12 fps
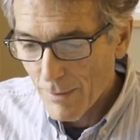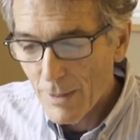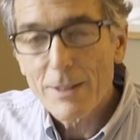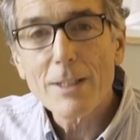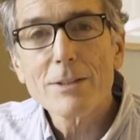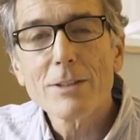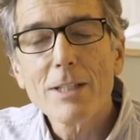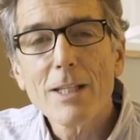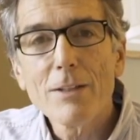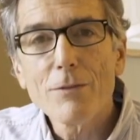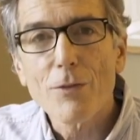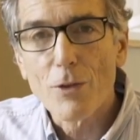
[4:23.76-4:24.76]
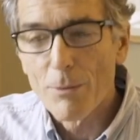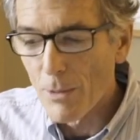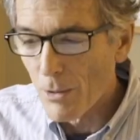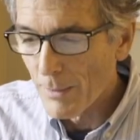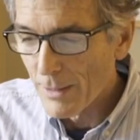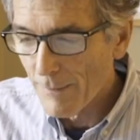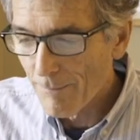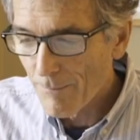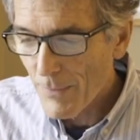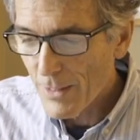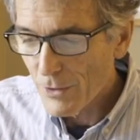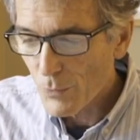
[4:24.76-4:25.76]
Let that sink in for a moment.
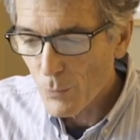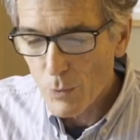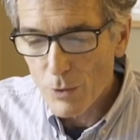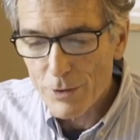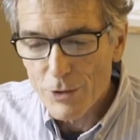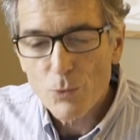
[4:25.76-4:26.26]
This world